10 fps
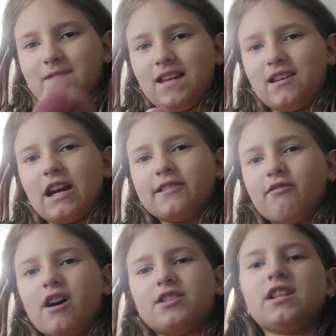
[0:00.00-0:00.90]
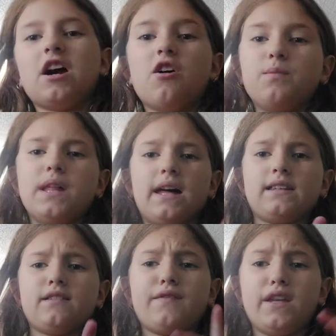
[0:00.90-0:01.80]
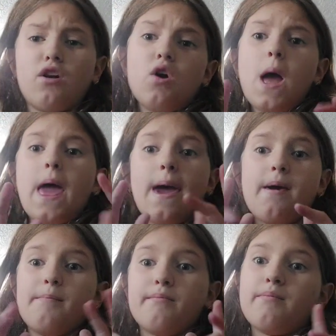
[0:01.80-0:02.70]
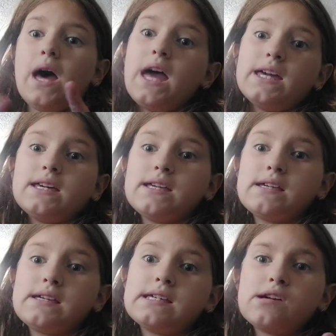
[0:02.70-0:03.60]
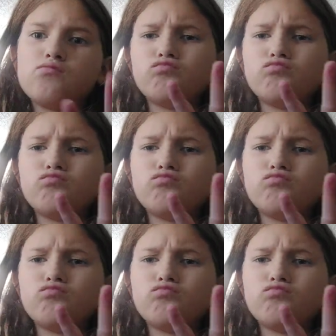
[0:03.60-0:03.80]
Thank you guys for watching. I hope you liked this video. And bye.